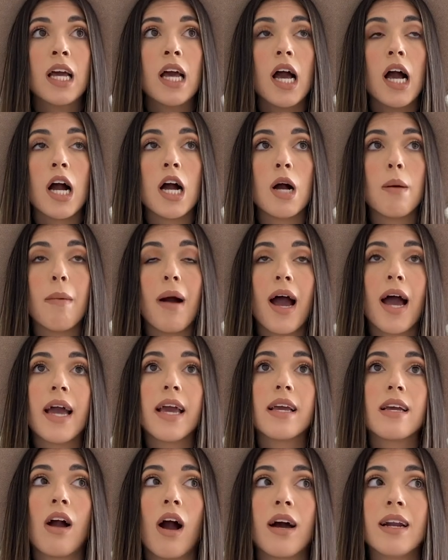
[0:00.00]
Um, I
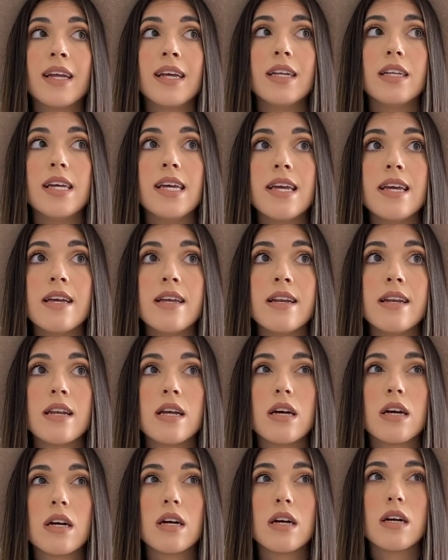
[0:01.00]
got it in
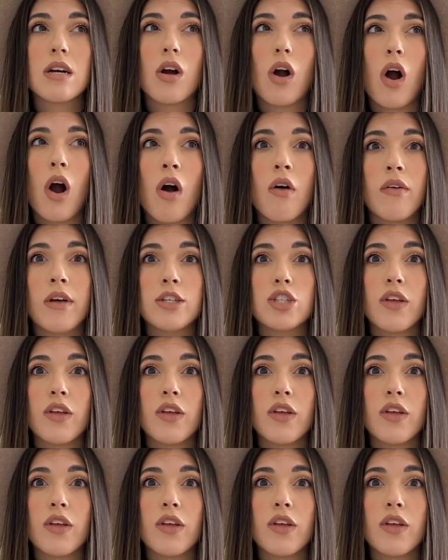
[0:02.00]
college.